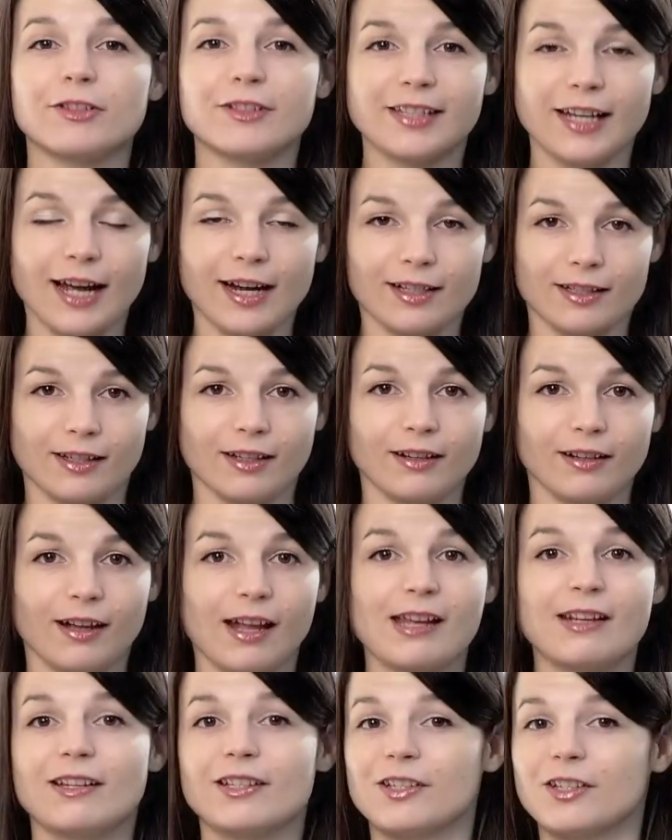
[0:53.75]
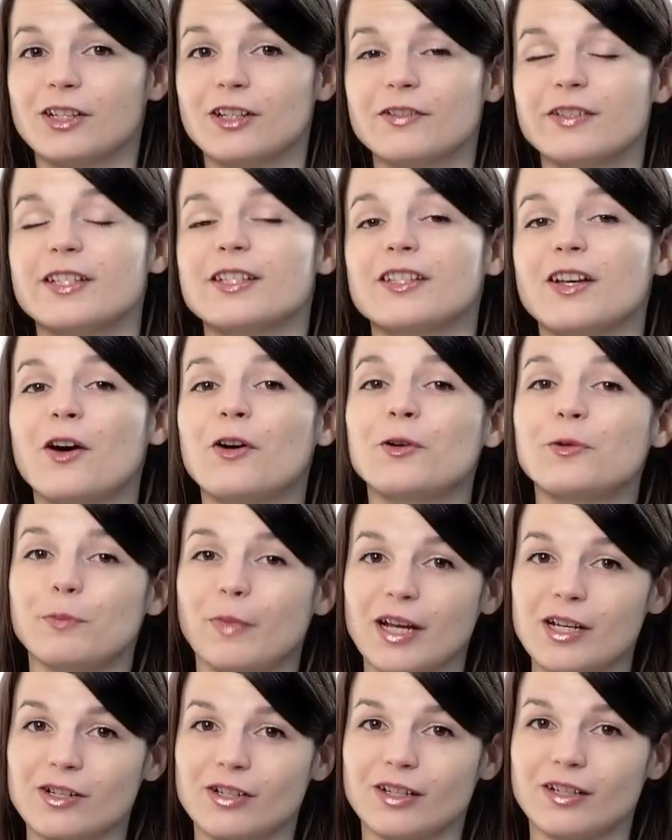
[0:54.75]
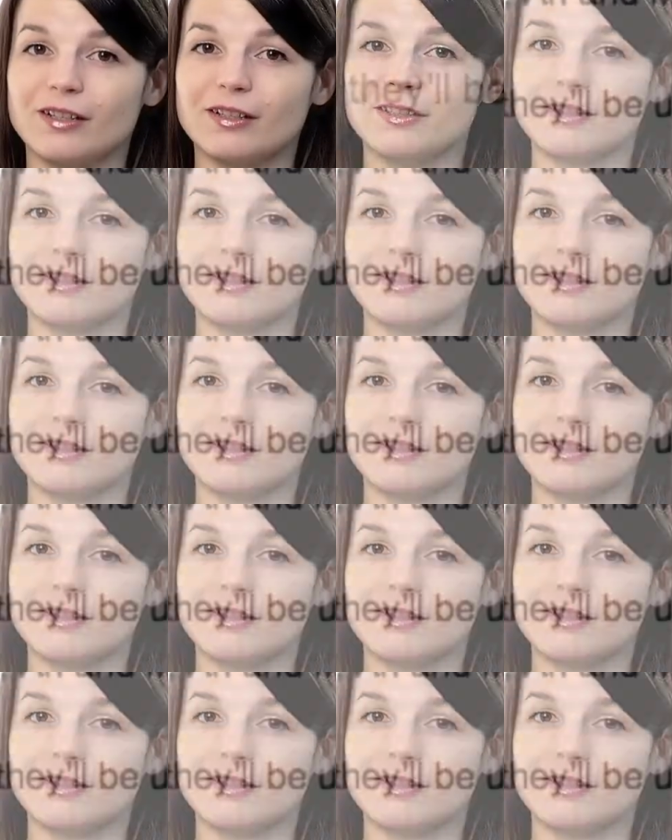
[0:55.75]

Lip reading: tactic and deserves its own mention.